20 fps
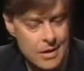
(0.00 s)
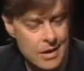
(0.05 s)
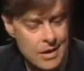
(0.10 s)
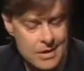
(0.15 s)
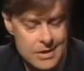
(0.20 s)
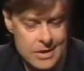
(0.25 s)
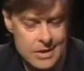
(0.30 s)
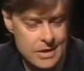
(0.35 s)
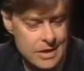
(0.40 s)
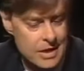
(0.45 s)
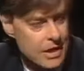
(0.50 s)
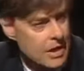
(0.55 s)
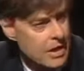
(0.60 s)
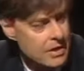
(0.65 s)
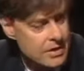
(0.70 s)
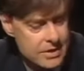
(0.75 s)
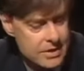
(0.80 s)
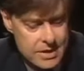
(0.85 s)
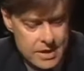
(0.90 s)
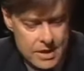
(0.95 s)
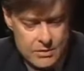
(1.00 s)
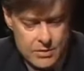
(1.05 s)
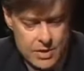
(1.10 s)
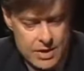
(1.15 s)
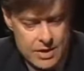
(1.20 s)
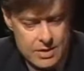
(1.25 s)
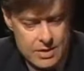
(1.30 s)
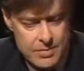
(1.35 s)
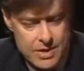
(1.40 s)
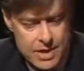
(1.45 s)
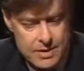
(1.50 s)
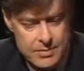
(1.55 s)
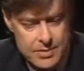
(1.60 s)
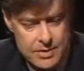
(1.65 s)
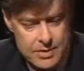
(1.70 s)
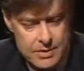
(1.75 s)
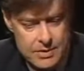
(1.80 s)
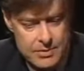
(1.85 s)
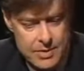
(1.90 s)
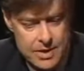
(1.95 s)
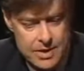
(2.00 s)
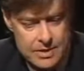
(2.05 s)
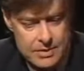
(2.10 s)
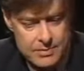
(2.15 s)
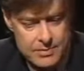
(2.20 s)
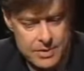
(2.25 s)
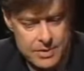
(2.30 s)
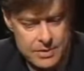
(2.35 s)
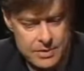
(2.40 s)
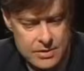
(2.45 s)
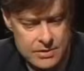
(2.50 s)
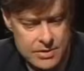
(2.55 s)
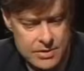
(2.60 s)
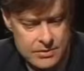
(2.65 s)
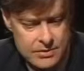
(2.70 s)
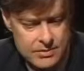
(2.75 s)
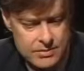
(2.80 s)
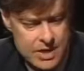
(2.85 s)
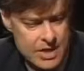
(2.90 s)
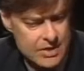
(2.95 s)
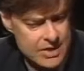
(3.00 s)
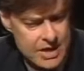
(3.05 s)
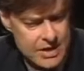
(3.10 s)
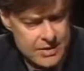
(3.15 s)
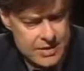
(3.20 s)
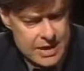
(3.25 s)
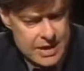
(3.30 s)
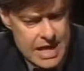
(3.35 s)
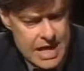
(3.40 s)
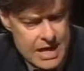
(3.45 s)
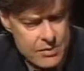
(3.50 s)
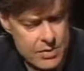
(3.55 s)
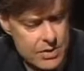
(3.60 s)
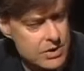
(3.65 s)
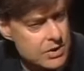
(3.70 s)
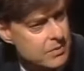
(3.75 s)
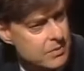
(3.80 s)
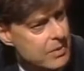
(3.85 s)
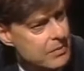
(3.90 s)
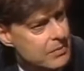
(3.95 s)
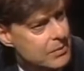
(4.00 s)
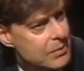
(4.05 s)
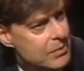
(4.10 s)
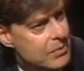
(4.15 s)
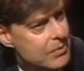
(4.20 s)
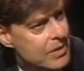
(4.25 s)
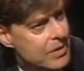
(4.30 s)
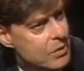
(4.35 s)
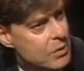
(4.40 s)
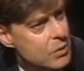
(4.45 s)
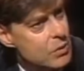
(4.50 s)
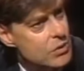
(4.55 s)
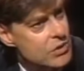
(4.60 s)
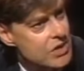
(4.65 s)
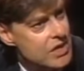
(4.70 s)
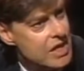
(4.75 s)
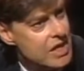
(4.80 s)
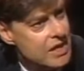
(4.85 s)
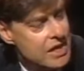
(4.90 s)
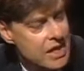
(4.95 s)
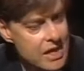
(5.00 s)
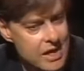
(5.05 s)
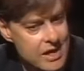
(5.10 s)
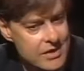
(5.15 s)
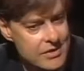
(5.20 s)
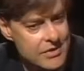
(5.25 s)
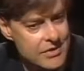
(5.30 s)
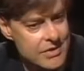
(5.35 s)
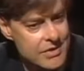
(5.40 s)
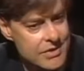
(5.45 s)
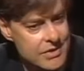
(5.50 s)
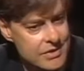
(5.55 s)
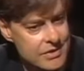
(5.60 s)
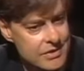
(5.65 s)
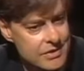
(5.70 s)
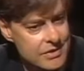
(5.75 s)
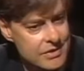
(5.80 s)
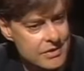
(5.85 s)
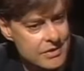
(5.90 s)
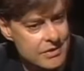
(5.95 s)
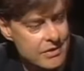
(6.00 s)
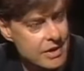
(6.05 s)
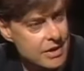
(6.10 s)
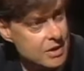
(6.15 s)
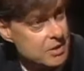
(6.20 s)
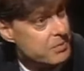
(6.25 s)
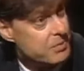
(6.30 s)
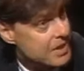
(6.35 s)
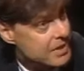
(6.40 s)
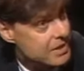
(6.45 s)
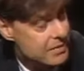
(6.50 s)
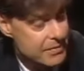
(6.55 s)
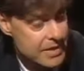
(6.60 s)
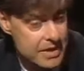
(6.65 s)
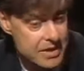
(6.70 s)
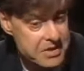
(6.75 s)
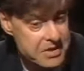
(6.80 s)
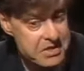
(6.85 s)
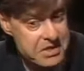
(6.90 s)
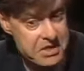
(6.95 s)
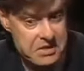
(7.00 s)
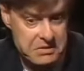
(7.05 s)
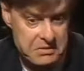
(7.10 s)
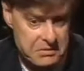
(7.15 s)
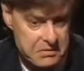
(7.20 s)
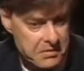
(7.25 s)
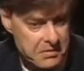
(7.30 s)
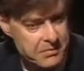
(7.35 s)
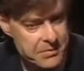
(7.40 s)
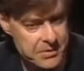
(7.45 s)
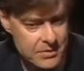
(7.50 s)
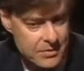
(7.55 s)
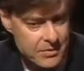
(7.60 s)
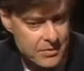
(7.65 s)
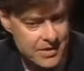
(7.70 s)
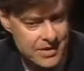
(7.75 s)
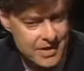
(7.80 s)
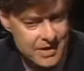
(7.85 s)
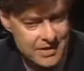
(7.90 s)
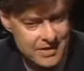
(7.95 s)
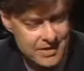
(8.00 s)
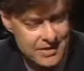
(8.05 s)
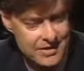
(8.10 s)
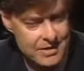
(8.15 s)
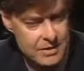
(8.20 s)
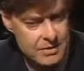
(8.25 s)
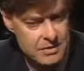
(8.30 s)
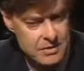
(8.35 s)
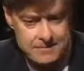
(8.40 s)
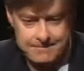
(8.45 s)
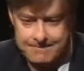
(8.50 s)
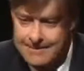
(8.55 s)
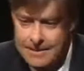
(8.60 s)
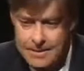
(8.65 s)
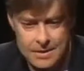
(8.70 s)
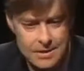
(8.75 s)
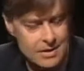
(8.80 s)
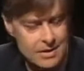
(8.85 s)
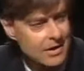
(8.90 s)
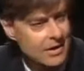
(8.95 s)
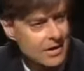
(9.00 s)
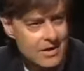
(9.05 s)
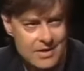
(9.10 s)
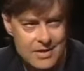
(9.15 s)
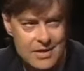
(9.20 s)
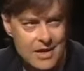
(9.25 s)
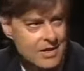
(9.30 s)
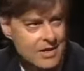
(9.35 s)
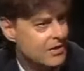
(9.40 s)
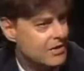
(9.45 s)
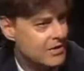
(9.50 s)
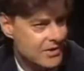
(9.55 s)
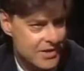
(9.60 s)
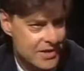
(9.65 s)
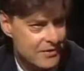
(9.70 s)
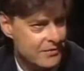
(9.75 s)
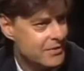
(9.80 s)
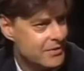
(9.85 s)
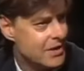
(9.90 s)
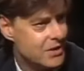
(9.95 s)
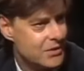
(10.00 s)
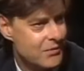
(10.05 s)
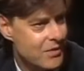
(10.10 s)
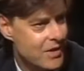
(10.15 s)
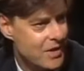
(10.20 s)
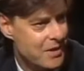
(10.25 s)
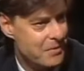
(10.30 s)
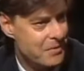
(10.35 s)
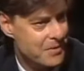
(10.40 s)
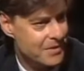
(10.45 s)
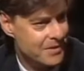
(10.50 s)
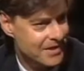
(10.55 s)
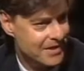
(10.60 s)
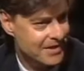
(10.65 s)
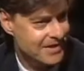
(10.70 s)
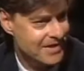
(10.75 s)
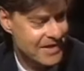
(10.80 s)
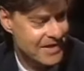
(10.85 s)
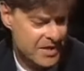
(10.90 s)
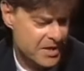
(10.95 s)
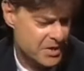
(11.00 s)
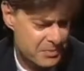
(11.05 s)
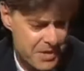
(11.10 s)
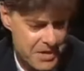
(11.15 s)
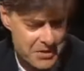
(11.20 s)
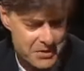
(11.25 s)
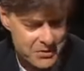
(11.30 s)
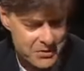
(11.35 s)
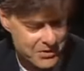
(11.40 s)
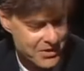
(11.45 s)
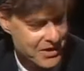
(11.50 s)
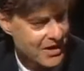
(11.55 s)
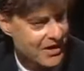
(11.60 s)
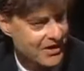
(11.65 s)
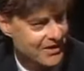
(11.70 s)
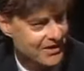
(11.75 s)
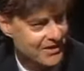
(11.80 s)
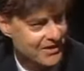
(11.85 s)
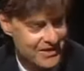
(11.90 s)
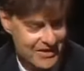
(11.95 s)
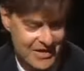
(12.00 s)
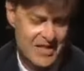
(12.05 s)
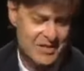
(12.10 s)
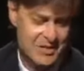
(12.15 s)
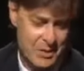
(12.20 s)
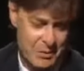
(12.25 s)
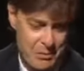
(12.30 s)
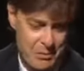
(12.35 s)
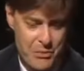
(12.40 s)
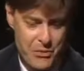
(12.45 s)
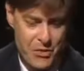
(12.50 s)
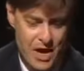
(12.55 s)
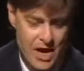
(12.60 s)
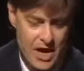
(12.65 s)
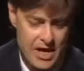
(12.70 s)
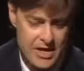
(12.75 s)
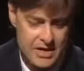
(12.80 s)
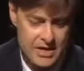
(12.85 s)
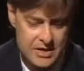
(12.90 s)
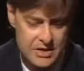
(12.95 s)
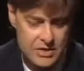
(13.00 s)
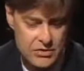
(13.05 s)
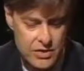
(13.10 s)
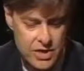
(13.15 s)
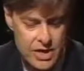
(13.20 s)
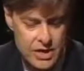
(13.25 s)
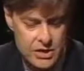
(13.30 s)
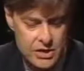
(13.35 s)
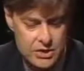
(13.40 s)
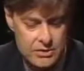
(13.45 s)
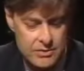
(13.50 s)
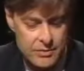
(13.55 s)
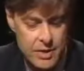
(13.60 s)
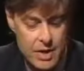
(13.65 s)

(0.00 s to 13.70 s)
And he said, yeah, he said, I read in the paper about, you know, so it's entered the language. People talk about oozying a house. So I expect him then to say, you know, I'm sorry about that. And he said, uh, he said, I don't deserve such fame. He said, I just made a good gun. So he's got pride in his creation.